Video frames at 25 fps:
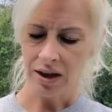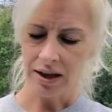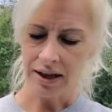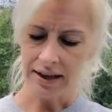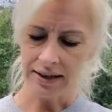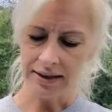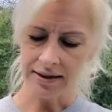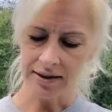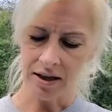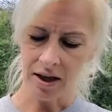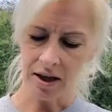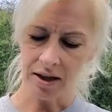
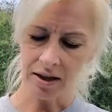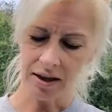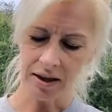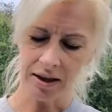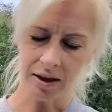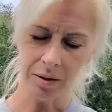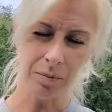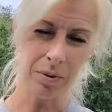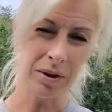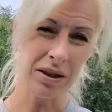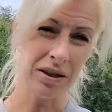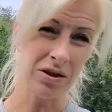it's not going
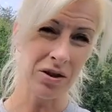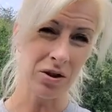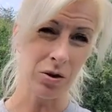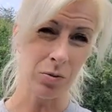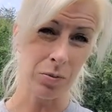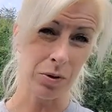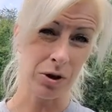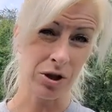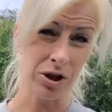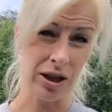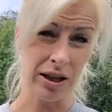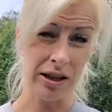to be
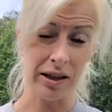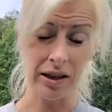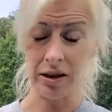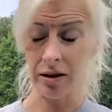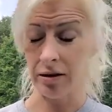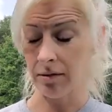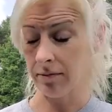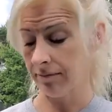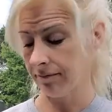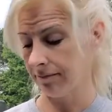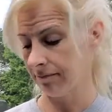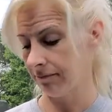super shiny,
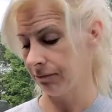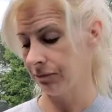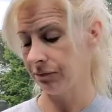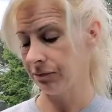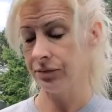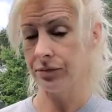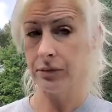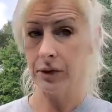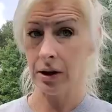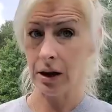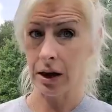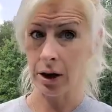
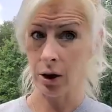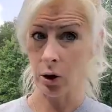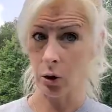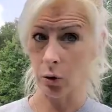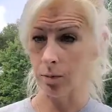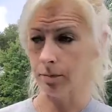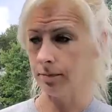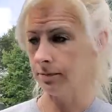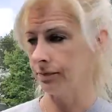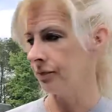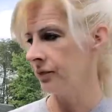I hope.